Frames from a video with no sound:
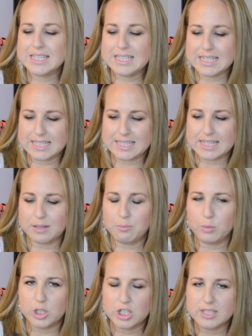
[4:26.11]

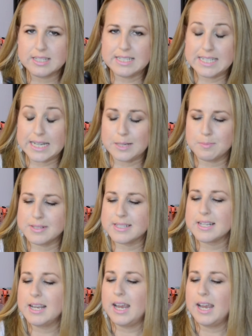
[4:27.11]
System, which is TIPS,